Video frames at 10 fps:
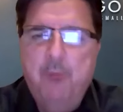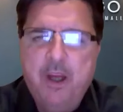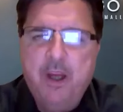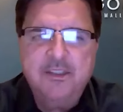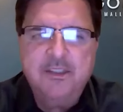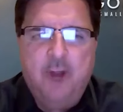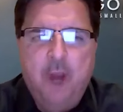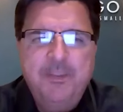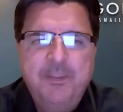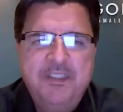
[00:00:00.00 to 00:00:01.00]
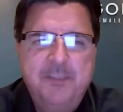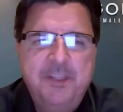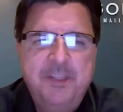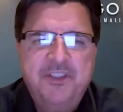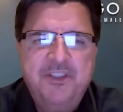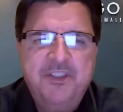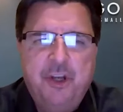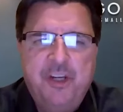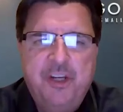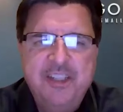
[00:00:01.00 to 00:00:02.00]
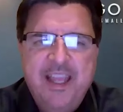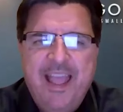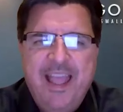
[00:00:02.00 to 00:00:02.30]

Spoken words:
Markets, RBC Dominion Securities,